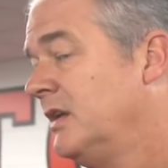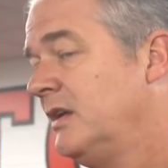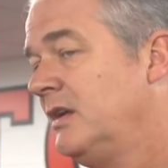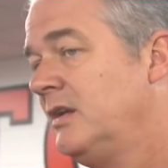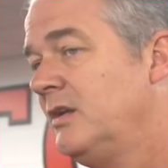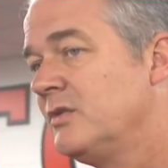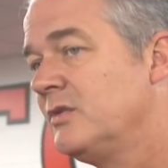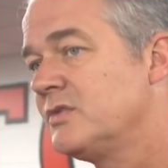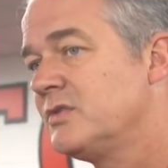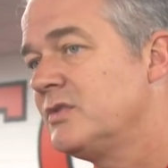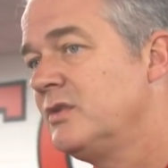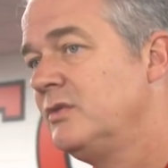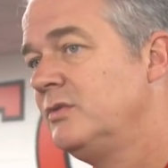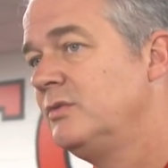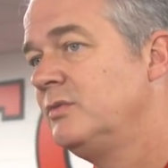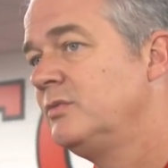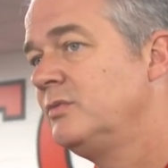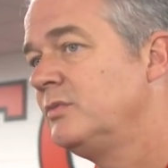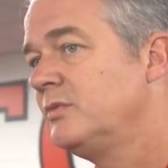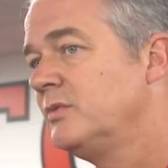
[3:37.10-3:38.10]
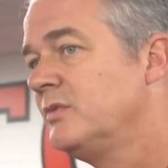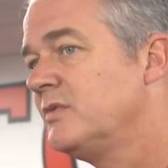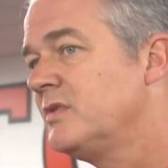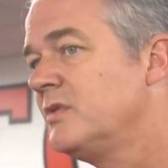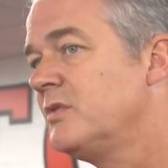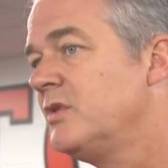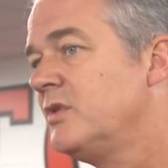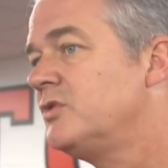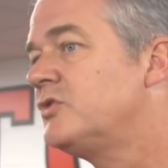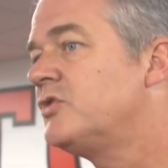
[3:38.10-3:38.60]
You know, so
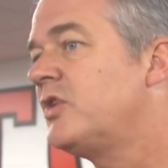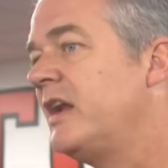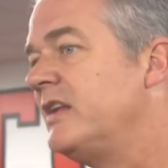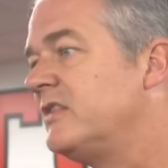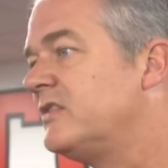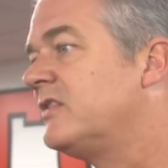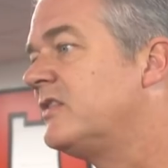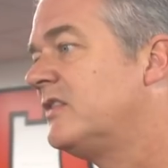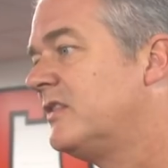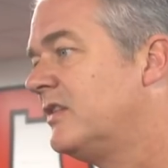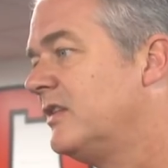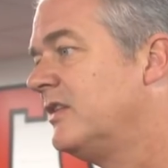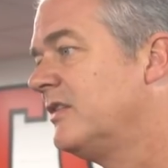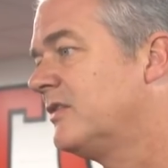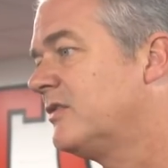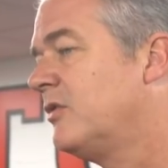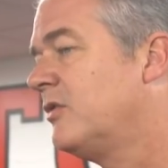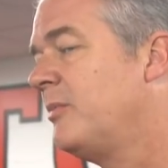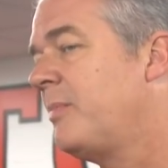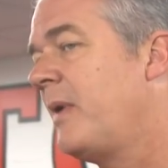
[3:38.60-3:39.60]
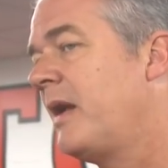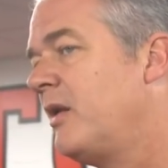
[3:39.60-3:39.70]
some good traits to this group.